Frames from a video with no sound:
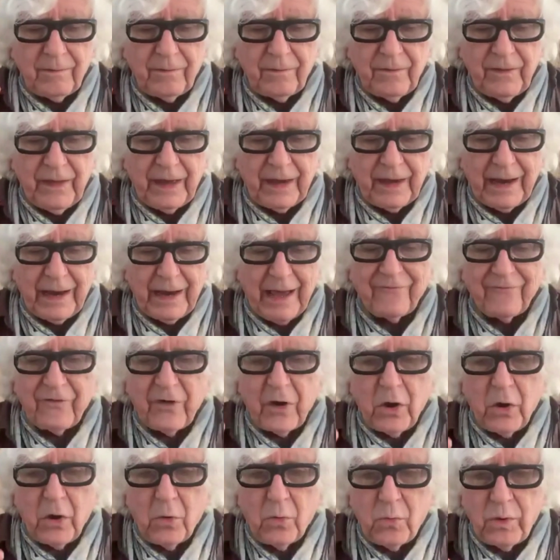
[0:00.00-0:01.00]
that
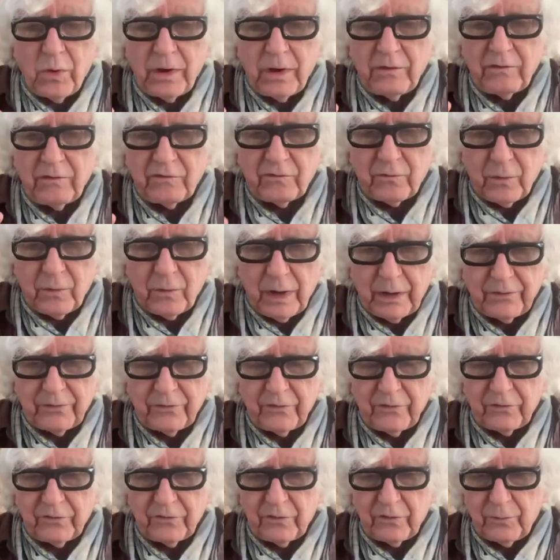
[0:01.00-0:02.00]
I've always
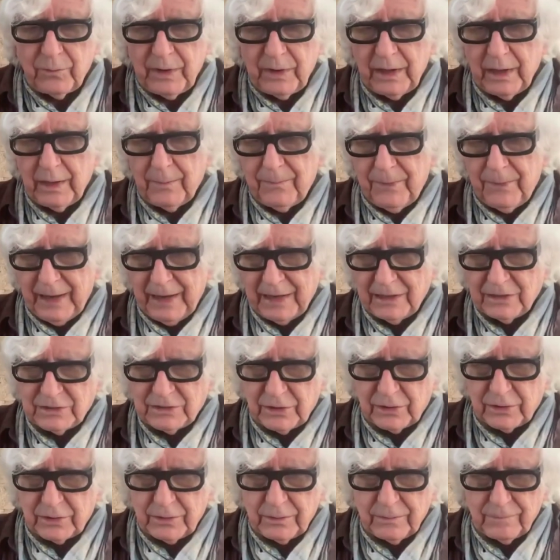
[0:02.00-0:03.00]
wanted to be a
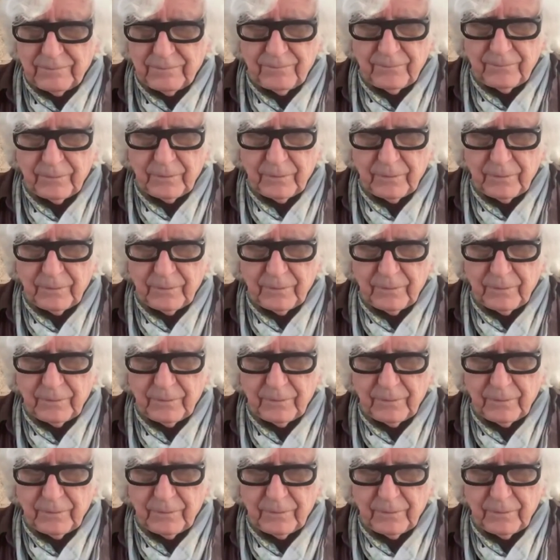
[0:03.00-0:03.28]
painter.